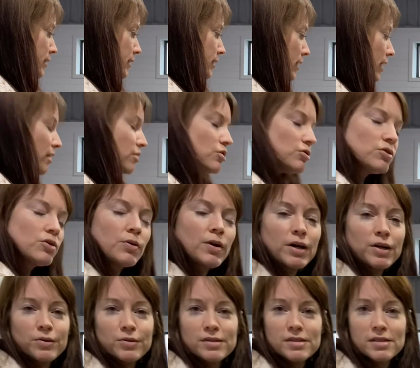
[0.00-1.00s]
I don't know
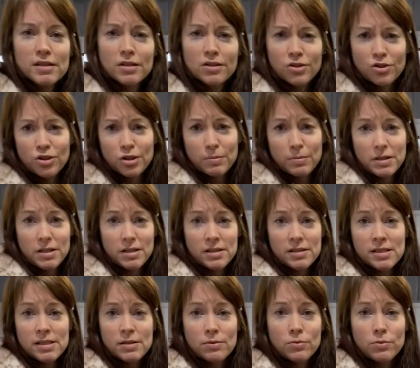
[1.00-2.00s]
how it's going to look
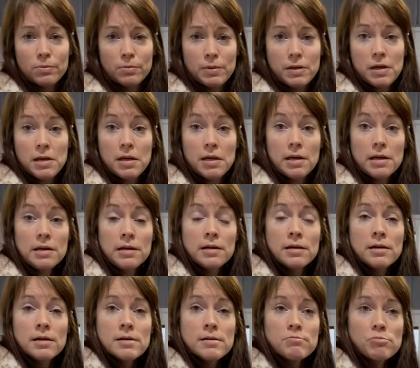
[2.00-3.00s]
because it will be
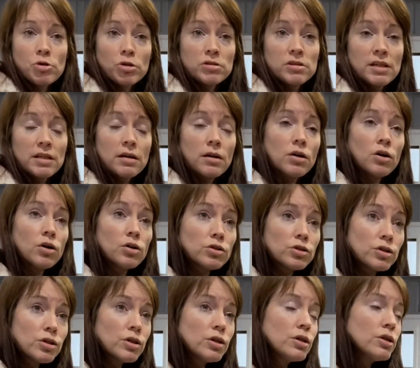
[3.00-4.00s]

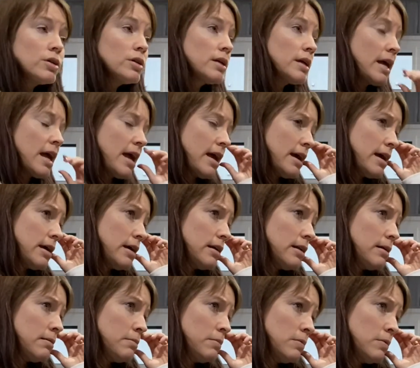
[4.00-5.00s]
multicolored and
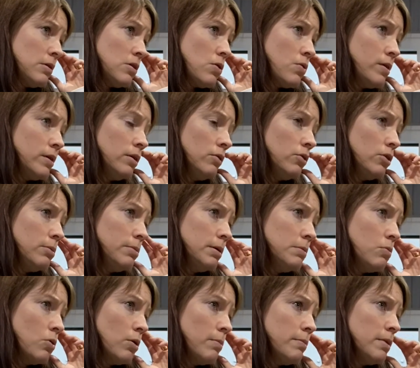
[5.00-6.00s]
I'm going a little bit
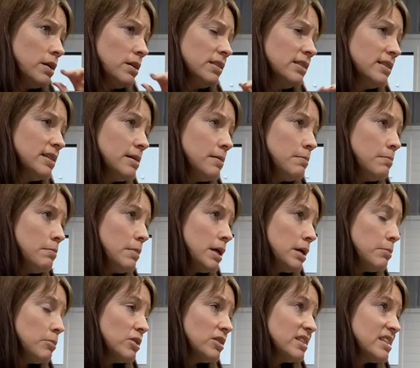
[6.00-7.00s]
more
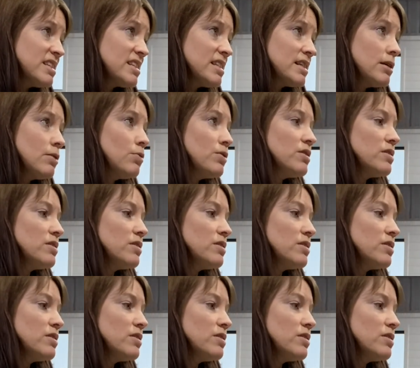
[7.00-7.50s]
minimalistic with